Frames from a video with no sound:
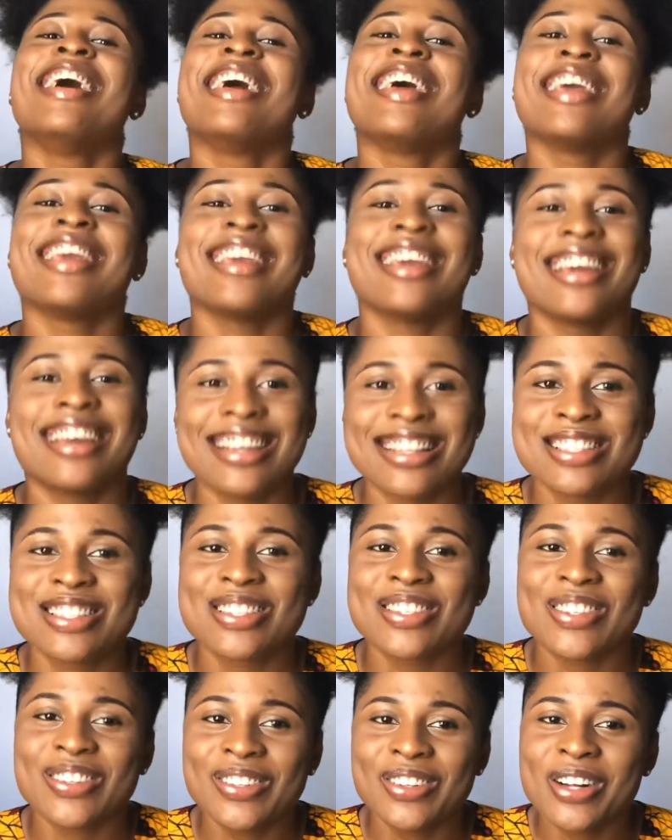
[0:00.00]
Yes,
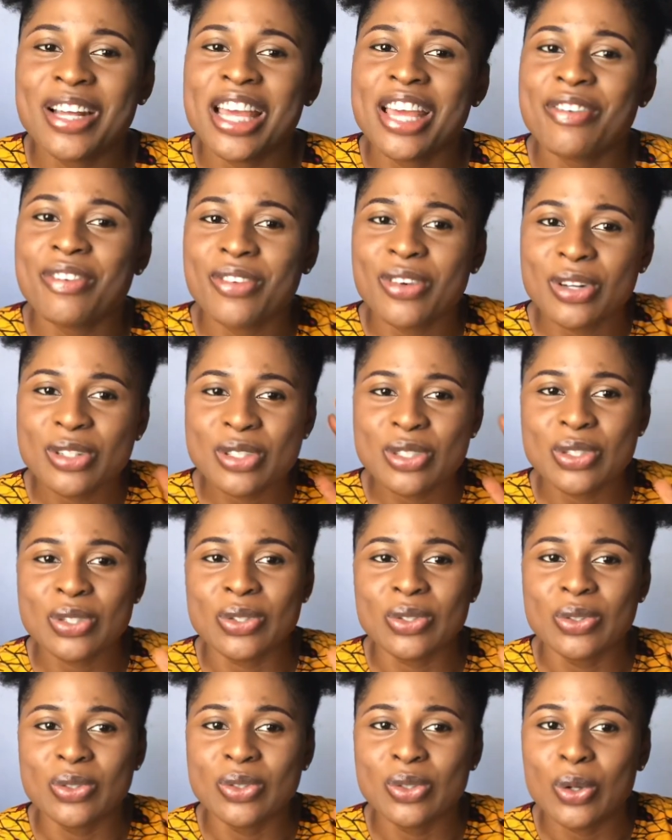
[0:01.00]
so if you want
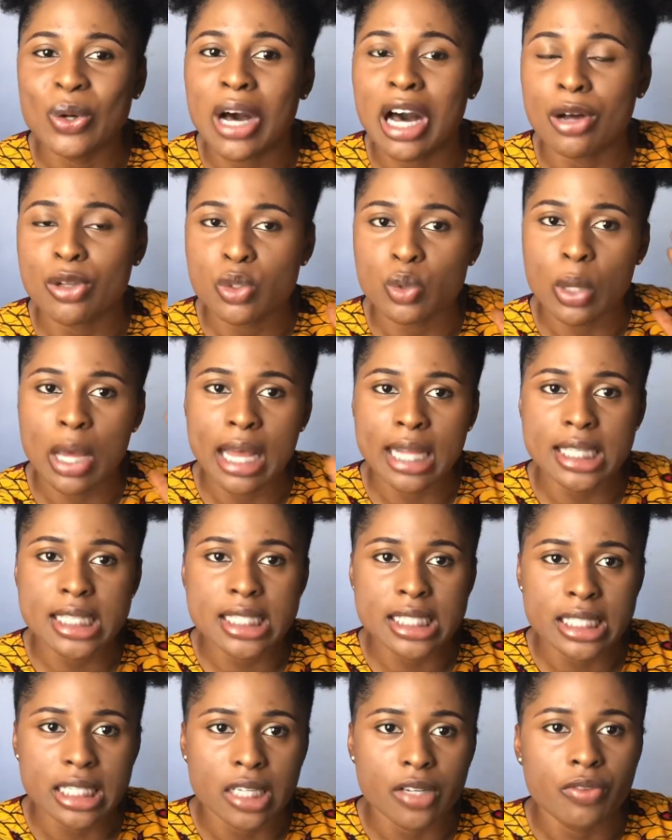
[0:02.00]
to know how to
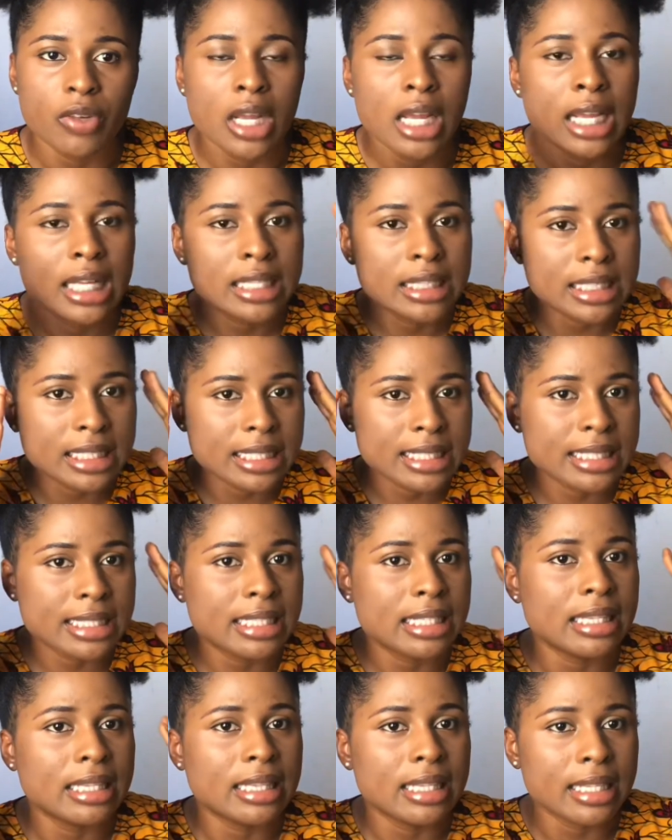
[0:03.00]
achieve this
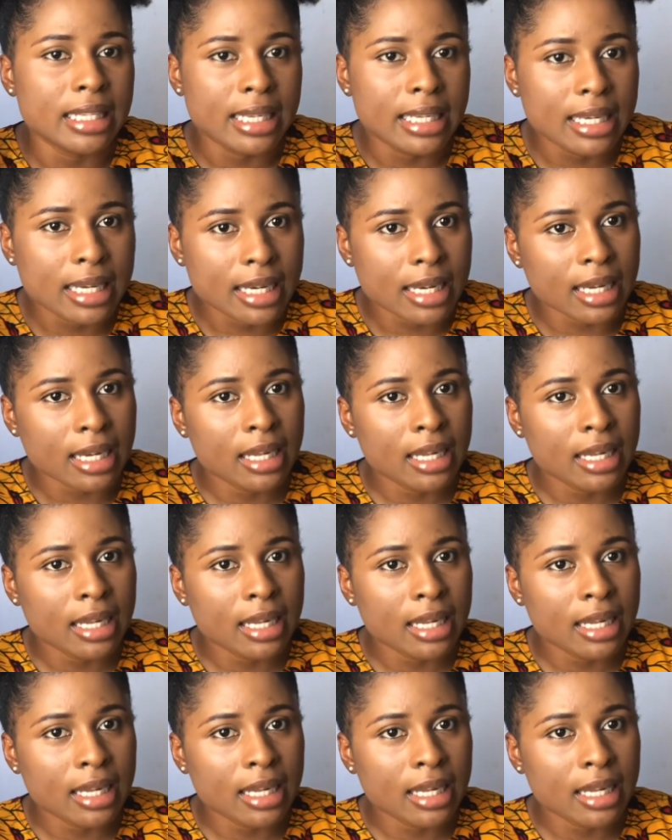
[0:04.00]
sleek